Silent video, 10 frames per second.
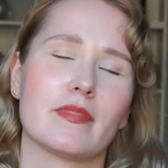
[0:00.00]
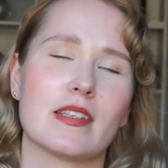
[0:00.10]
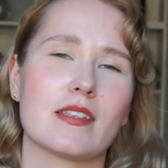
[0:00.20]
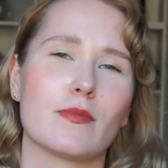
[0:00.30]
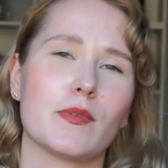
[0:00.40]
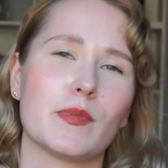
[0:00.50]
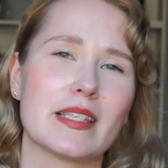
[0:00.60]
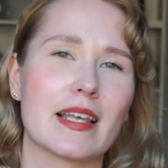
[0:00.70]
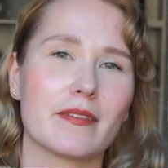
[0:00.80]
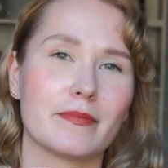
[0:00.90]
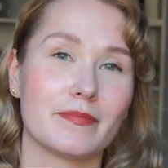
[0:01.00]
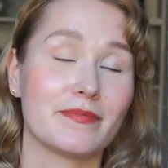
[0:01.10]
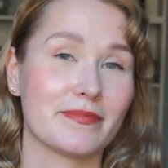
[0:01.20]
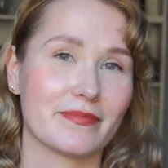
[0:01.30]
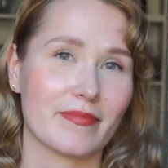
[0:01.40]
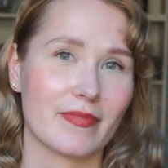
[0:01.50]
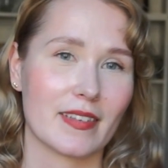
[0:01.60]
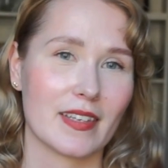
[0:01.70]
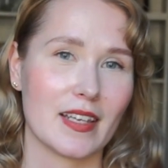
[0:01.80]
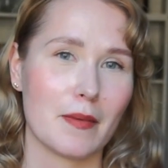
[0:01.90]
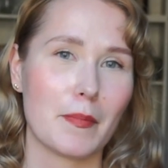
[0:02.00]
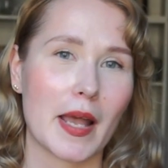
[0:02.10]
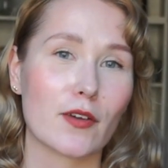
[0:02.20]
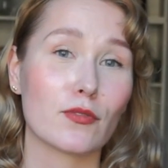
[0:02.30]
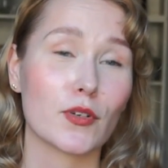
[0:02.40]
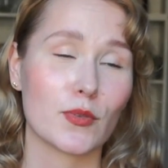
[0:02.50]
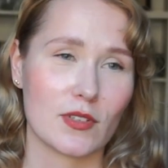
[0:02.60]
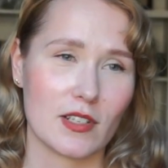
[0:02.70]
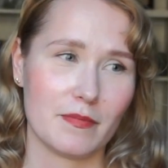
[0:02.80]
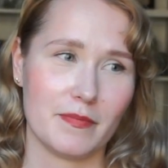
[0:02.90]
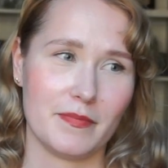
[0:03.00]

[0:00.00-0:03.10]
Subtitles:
is what we say. Macaron.